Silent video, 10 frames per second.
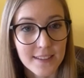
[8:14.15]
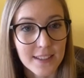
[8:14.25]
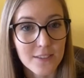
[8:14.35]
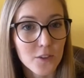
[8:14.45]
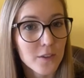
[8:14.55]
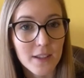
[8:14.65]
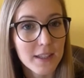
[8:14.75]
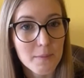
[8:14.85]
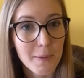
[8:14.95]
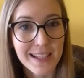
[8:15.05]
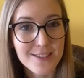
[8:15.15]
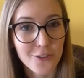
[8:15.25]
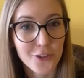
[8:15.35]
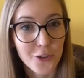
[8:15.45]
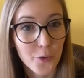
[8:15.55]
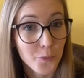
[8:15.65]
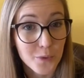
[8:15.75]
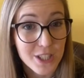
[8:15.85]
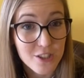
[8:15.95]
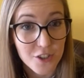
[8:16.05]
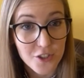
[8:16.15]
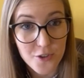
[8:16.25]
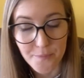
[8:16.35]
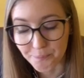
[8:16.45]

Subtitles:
it totally depends on your own research.